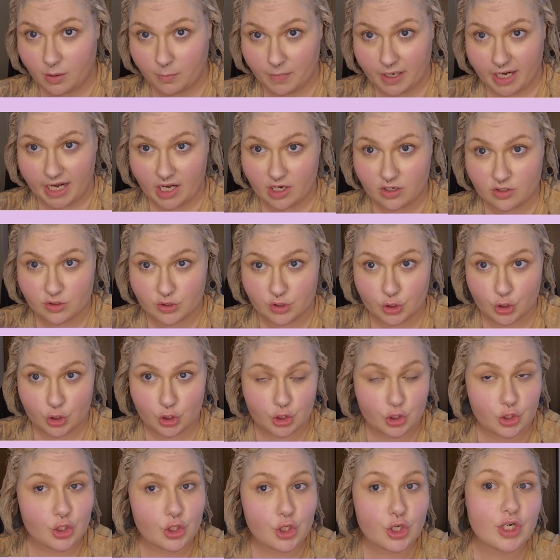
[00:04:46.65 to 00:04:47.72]
My hair is
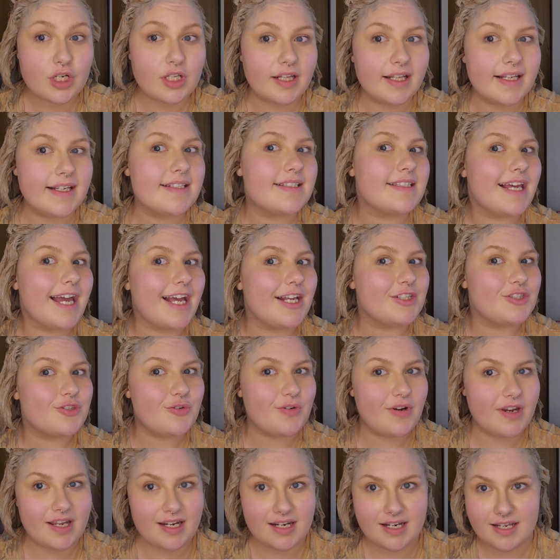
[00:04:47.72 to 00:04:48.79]
thoroughly
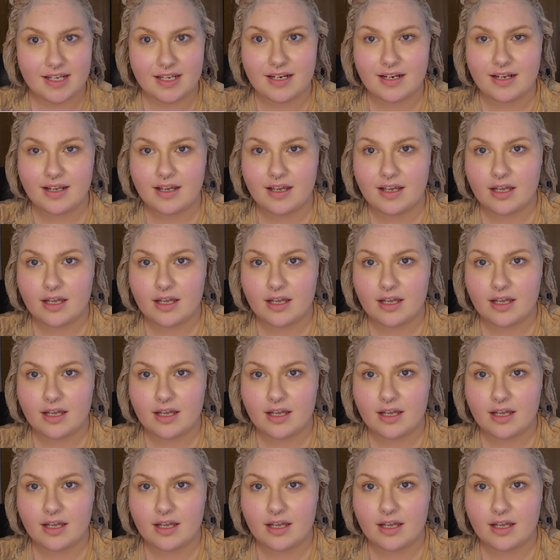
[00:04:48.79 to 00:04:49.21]
saturated.